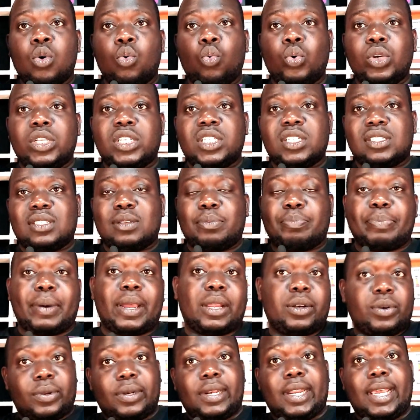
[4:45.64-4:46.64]
which is a
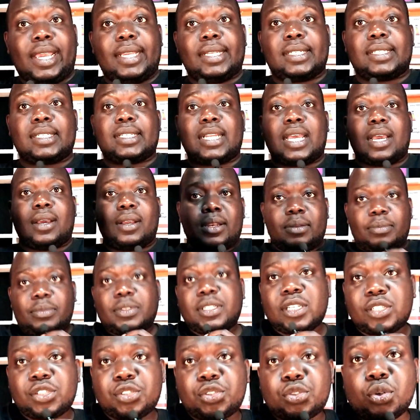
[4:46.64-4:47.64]
panel light. Now let me
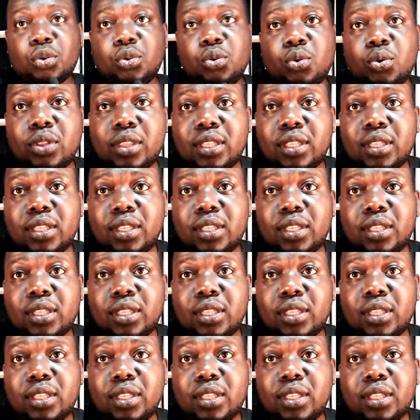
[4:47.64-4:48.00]
just show you